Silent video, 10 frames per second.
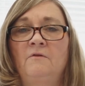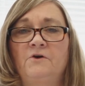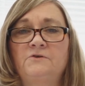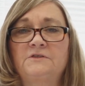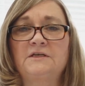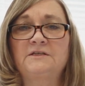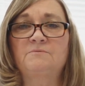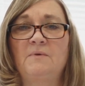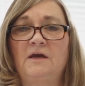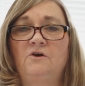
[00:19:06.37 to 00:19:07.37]
Those
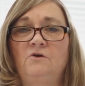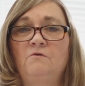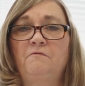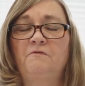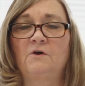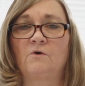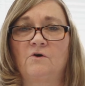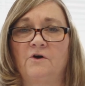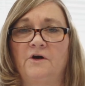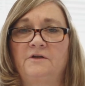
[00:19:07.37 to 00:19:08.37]
things make you feel
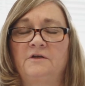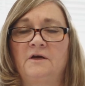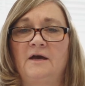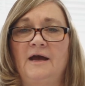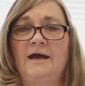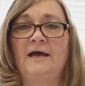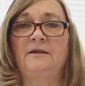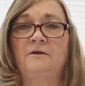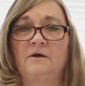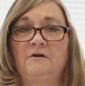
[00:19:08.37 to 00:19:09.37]
good.
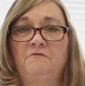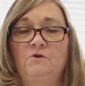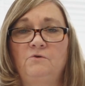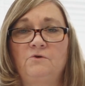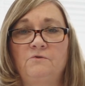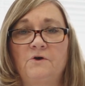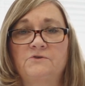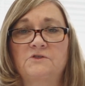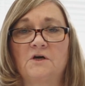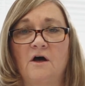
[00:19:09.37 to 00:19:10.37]
And if you do
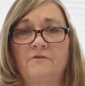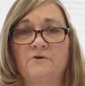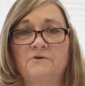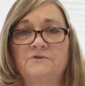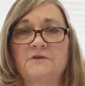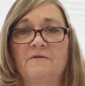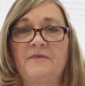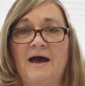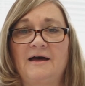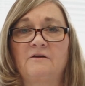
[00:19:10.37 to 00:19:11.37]
those to others,
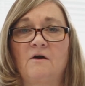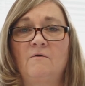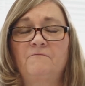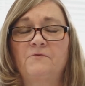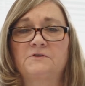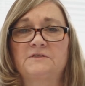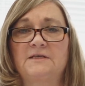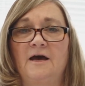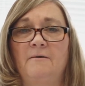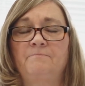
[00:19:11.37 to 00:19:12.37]
that comforts
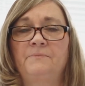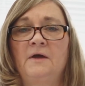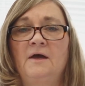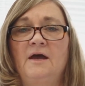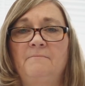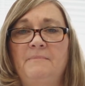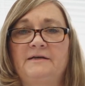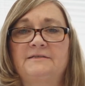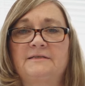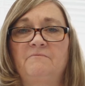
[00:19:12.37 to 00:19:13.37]
them and
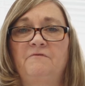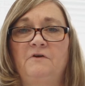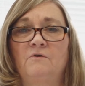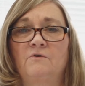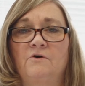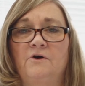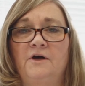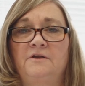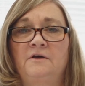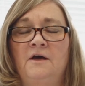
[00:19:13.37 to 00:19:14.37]
makes them feel
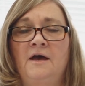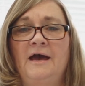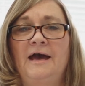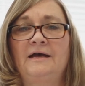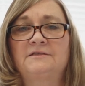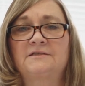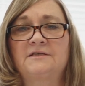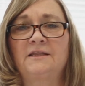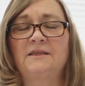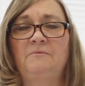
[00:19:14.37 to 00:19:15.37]
good. And
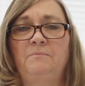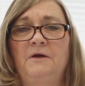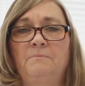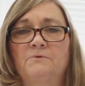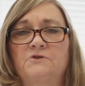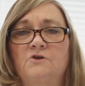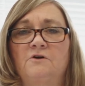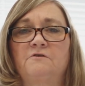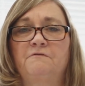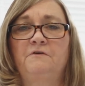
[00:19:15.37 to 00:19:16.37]
suddenly people
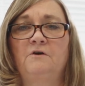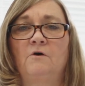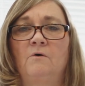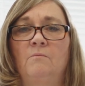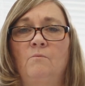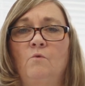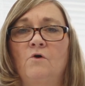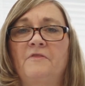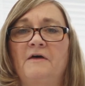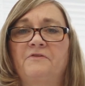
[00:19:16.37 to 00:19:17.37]
start to feel
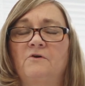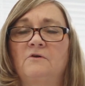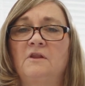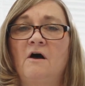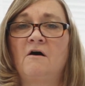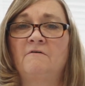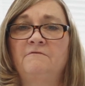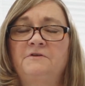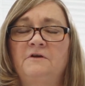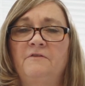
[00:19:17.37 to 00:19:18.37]
more that they're
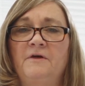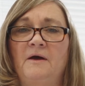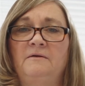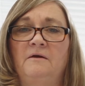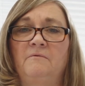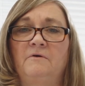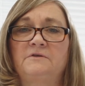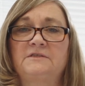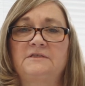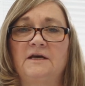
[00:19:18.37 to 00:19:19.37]
loved than
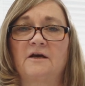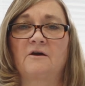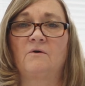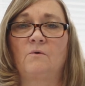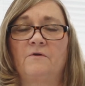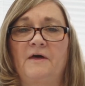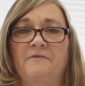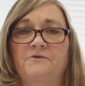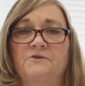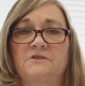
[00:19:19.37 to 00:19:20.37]
sick or
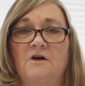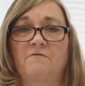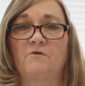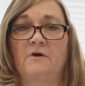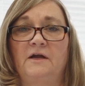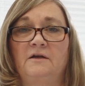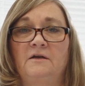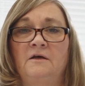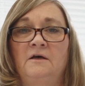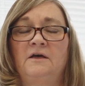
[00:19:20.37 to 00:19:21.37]
that they're
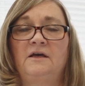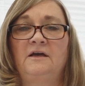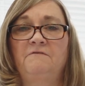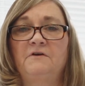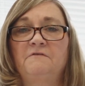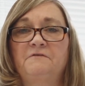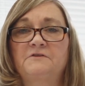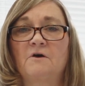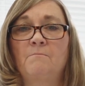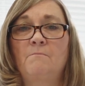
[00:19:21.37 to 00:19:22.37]
suffering. Even if
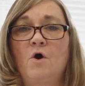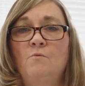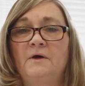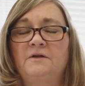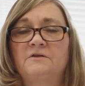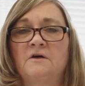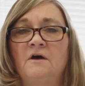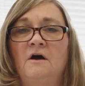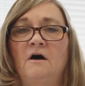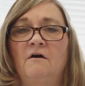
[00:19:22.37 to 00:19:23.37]
it's a moment
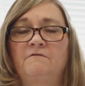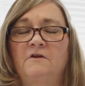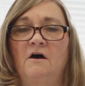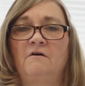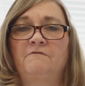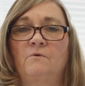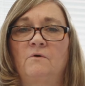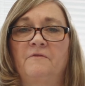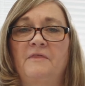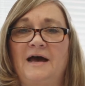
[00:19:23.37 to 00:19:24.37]
of love,
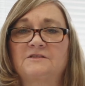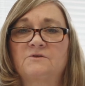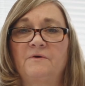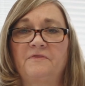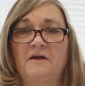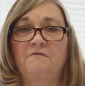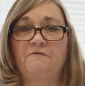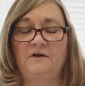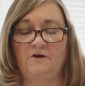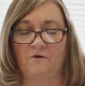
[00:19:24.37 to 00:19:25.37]
that's what they
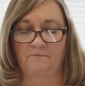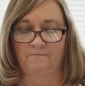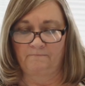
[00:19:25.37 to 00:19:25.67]
feel.